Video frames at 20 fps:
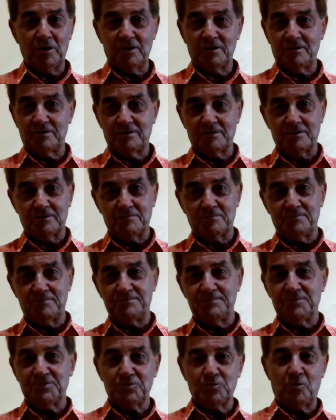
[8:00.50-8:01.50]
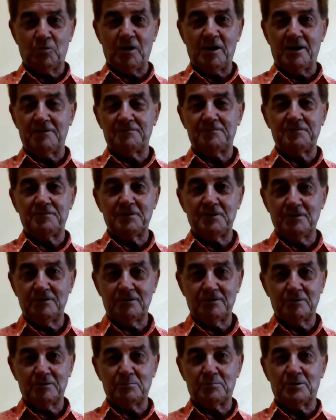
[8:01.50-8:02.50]
or swine flu
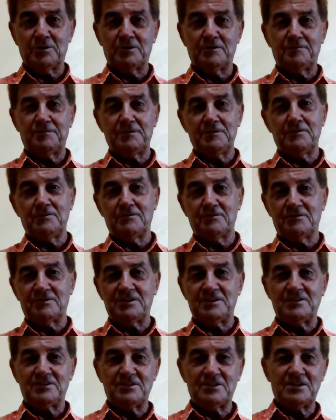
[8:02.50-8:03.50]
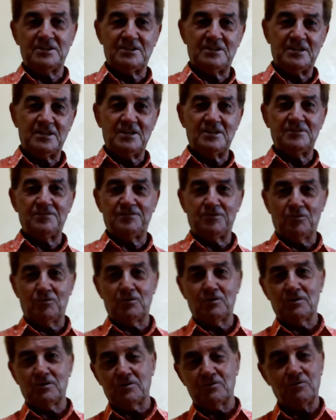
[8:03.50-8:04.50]
or bird flu, ZZD4
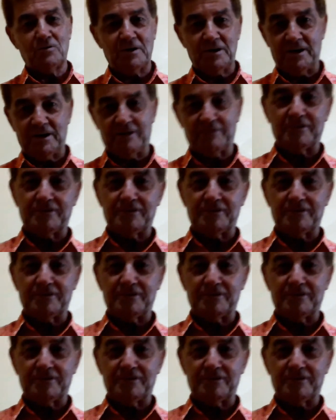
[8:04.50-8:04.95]
or whatever.